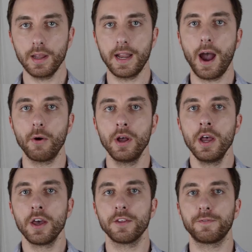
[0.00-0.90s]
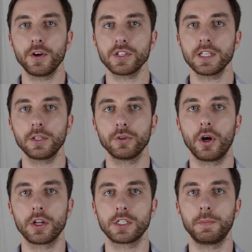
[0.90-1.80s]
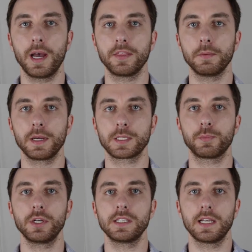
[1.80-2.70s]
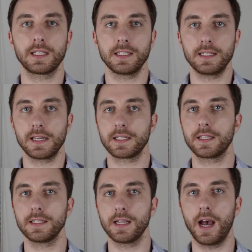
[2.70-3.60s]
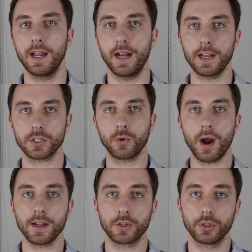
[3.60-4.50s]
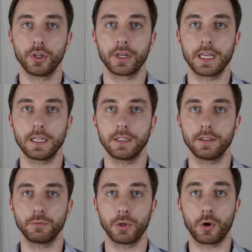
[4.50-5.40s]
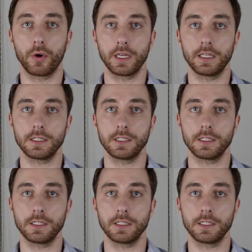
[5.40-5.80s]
Now, the first thing you'll notice about the MixPre 6 is its design, and it's quite a good looking recording